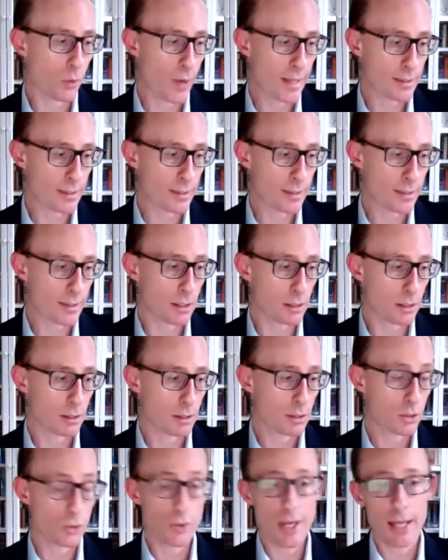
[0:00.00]
US in
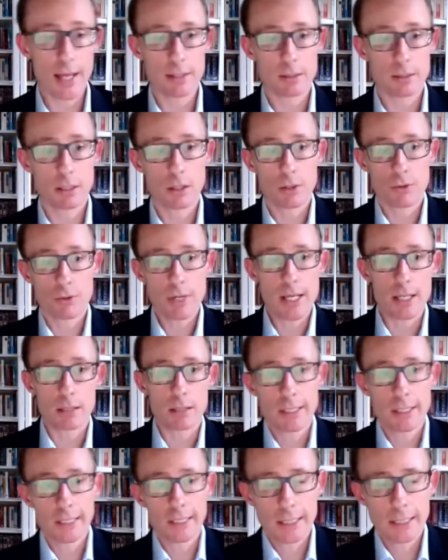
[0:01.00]
2003,
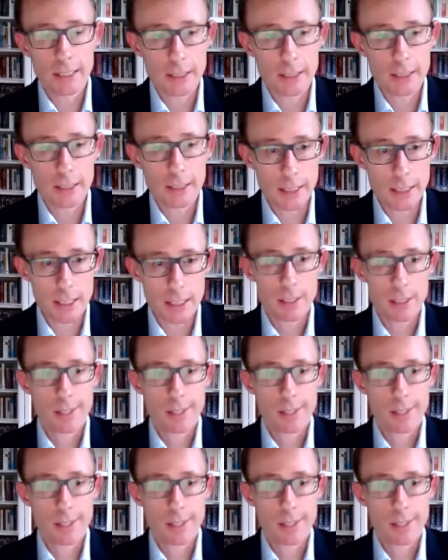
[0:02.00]
illegally